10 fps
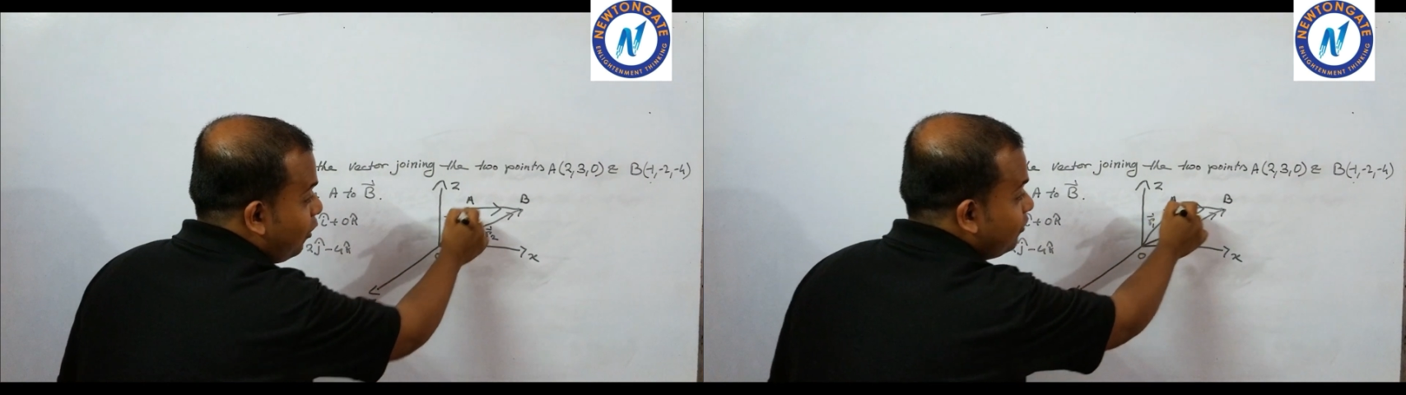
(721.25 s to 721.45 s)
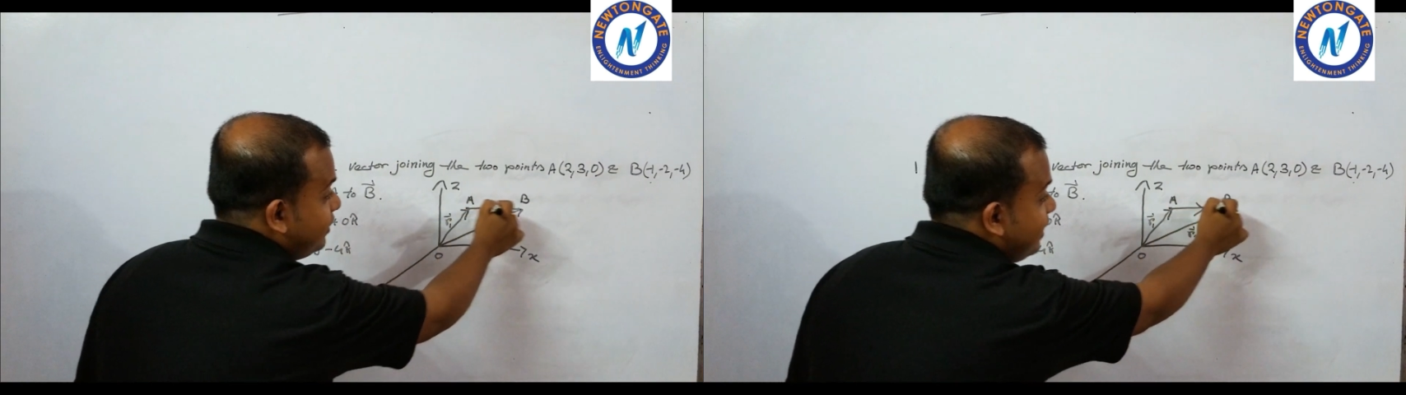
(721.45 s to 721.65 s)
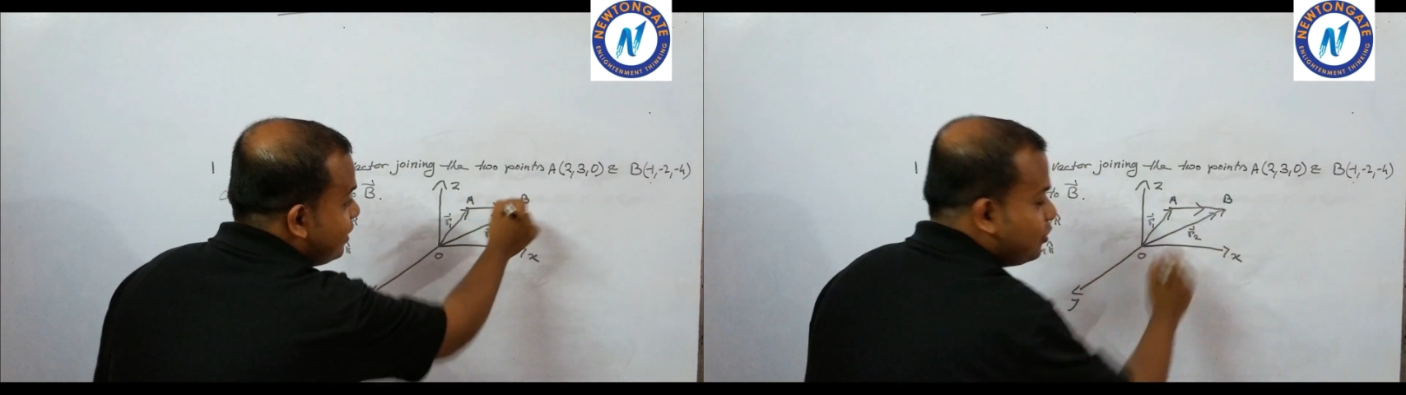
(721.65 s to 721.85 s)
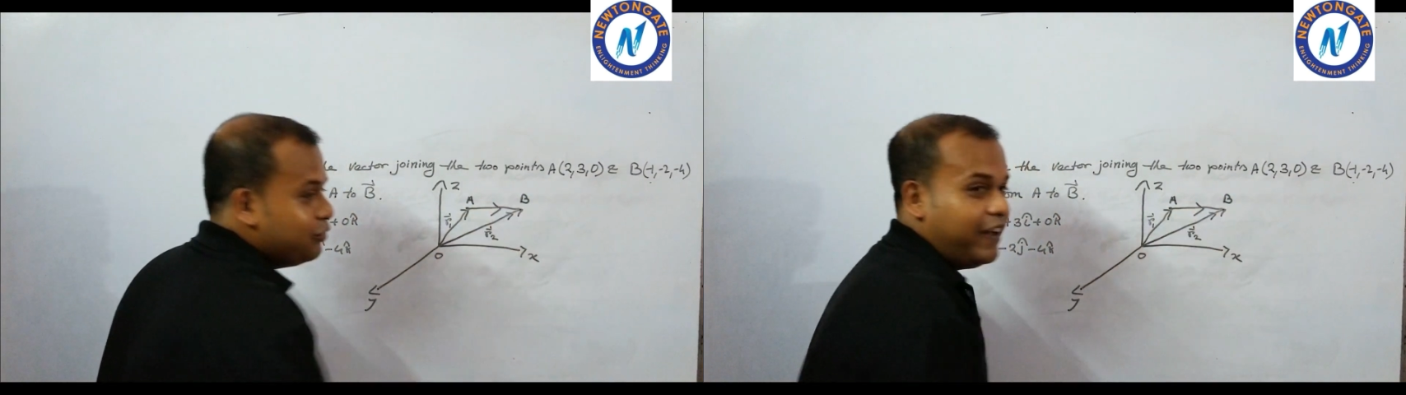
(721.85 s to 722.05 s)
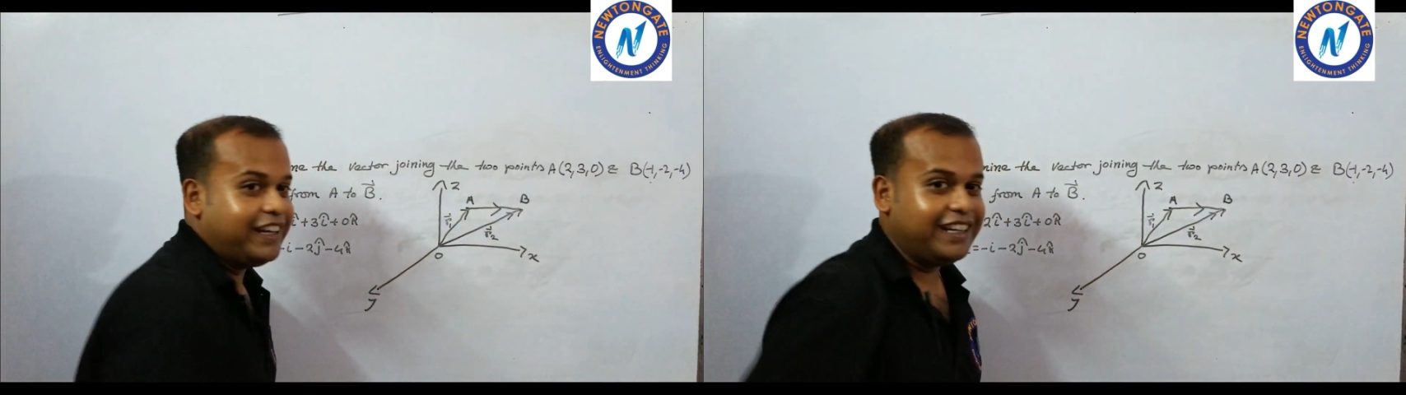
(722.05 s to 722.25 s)
of these 2
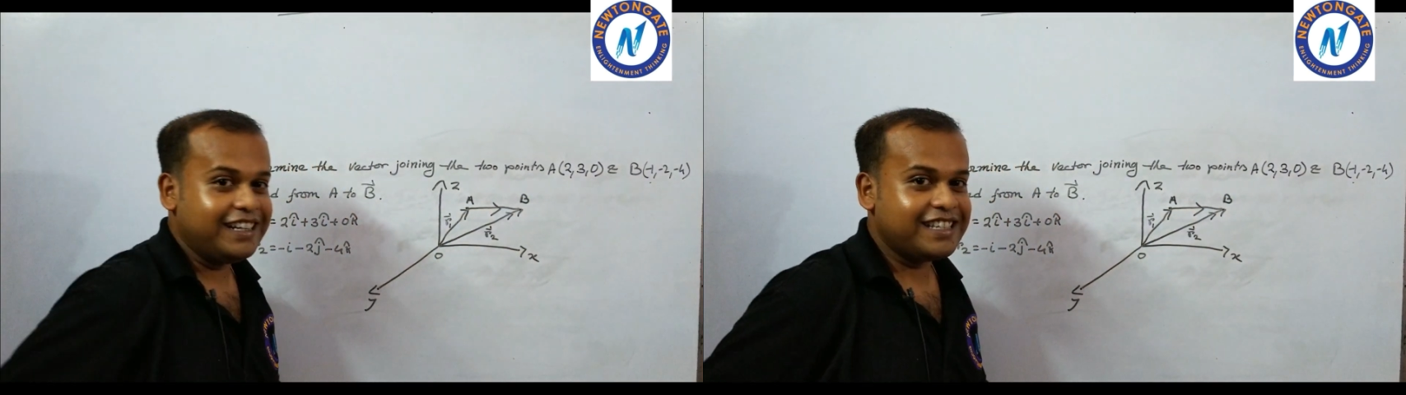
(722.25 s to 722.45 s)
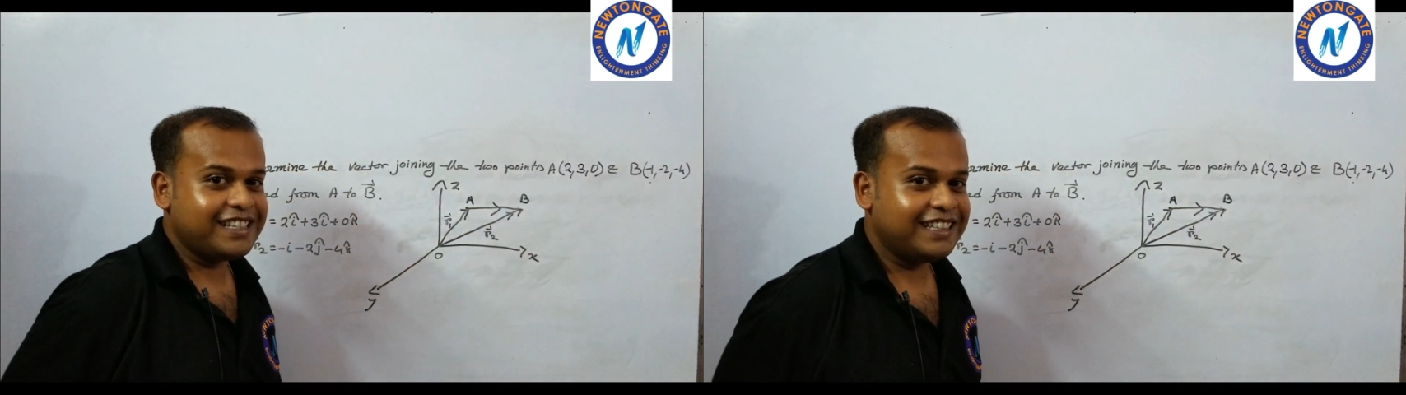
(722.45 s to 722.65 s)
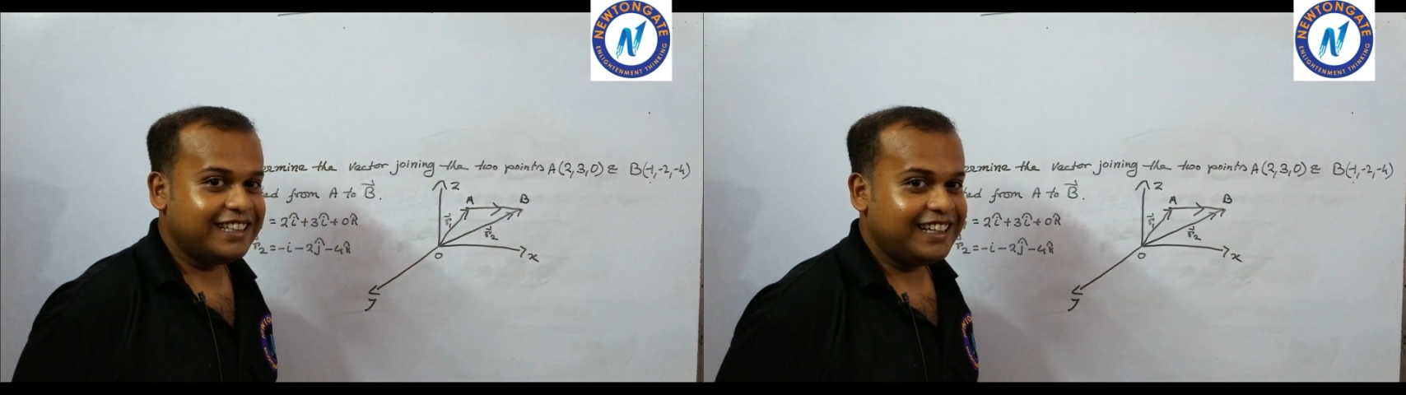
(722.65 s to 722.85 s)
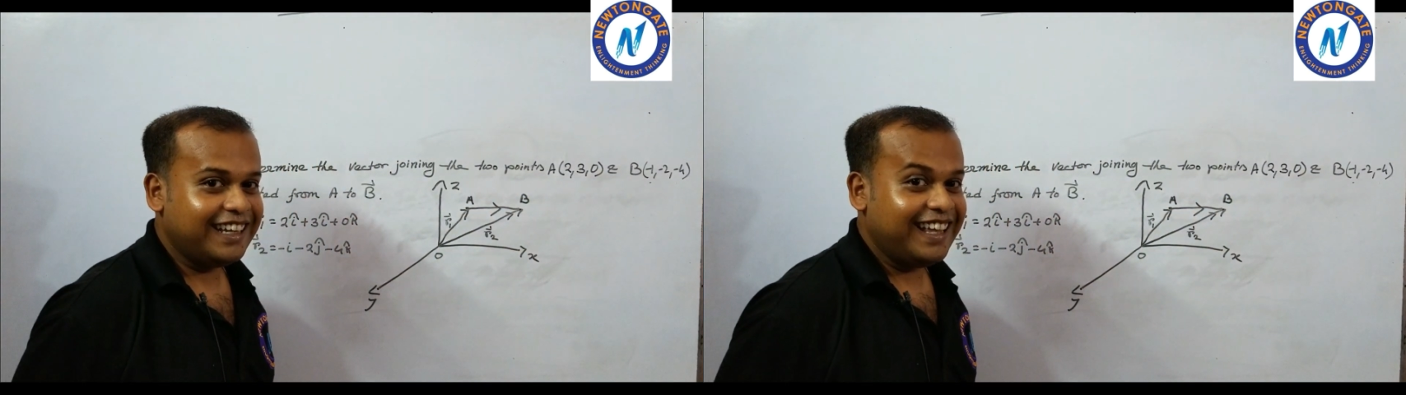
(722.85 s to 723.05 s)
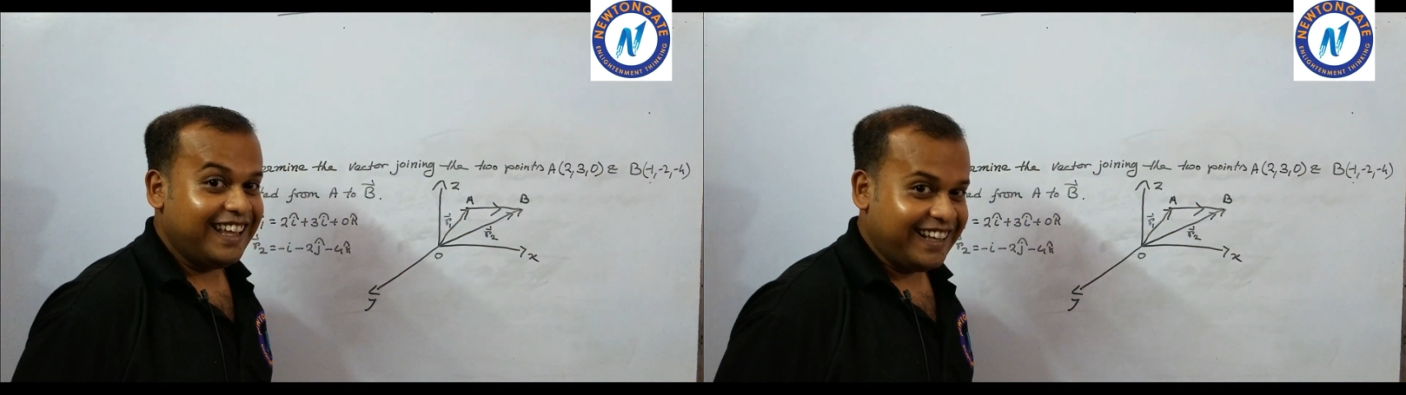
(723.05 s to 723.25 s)
vectors,
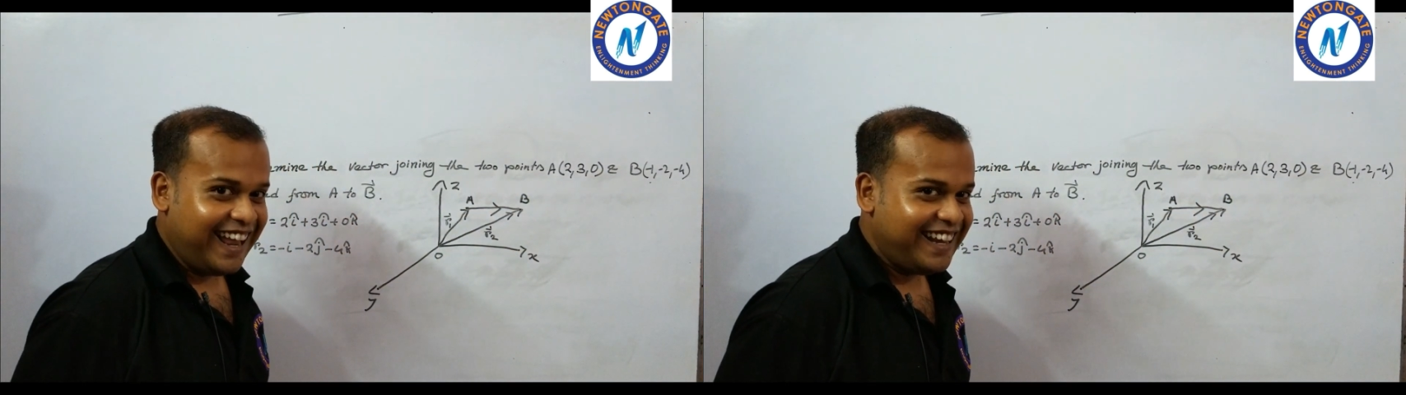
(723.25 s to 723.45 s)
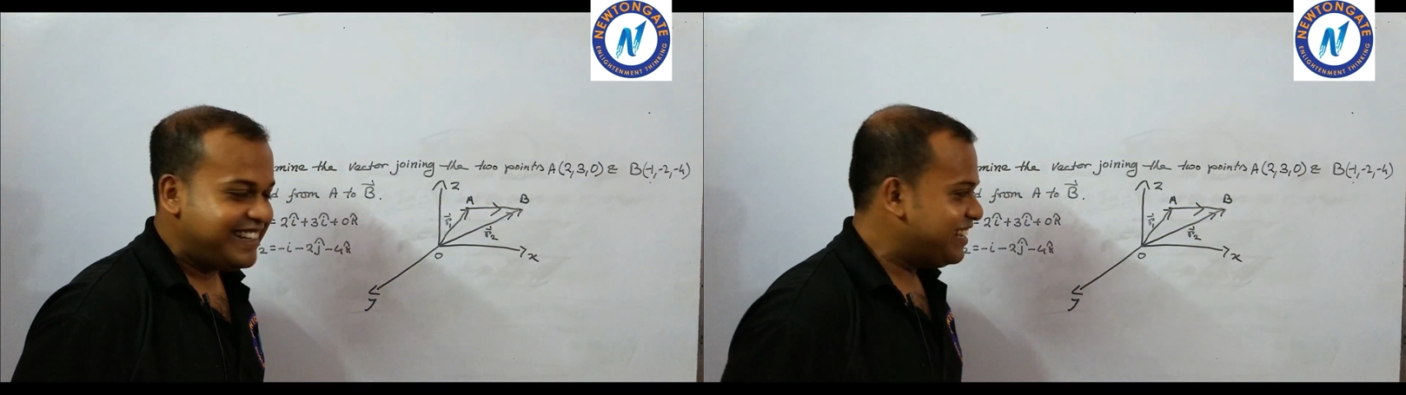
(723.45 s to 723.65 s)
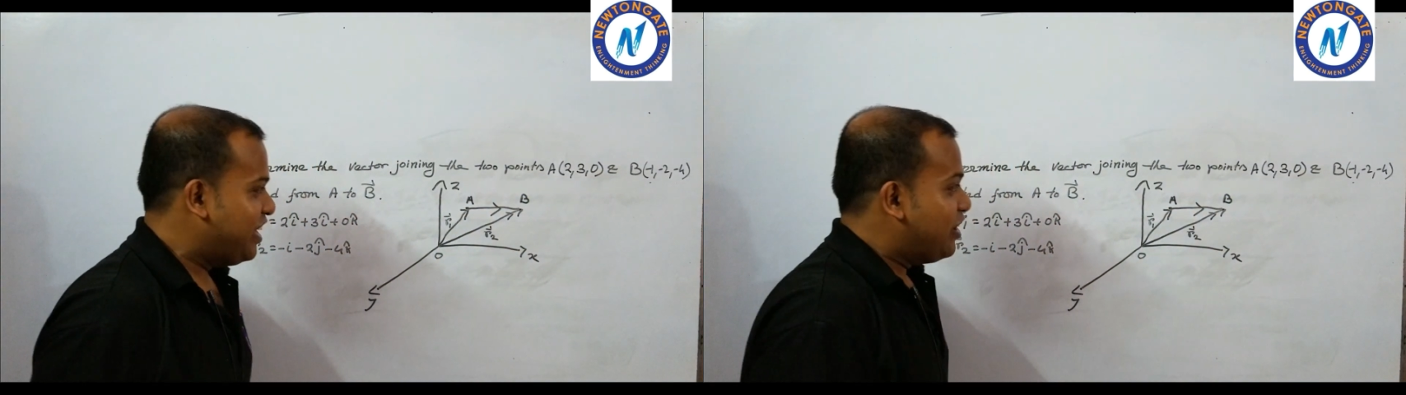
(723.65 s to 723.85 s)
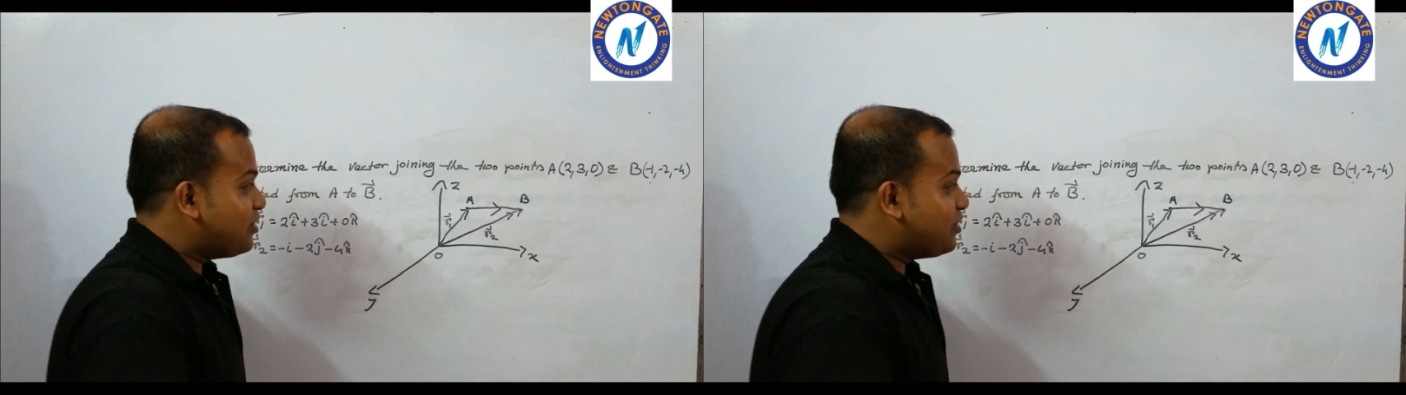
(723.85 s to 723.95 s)
right?